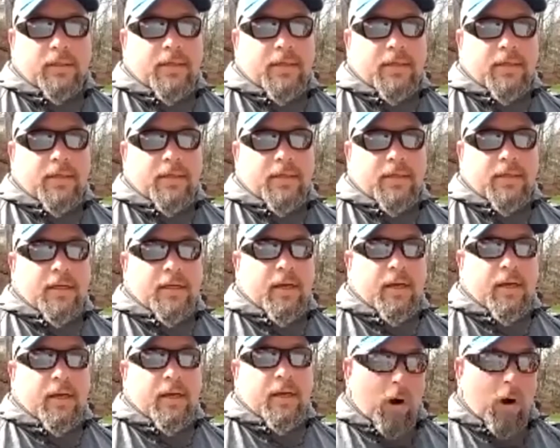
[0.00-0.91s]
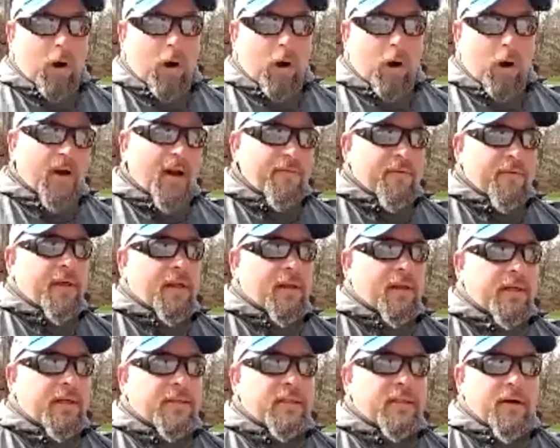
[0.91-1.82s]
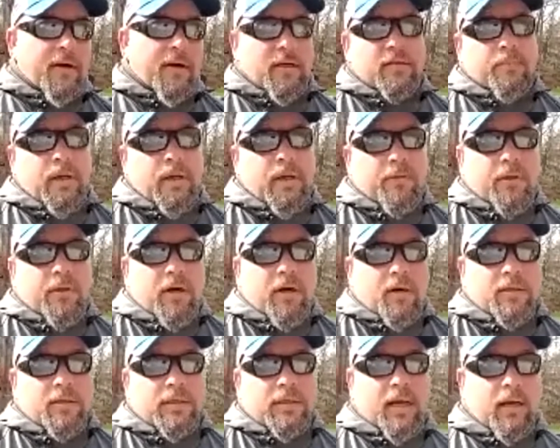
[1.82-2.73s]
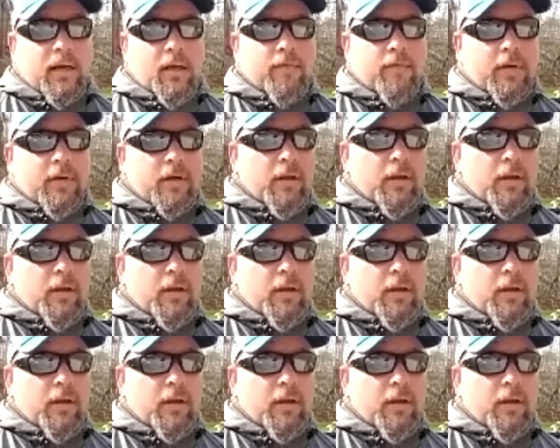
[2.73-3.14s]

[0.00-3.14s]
I qualified for the Elite Series both years out of it.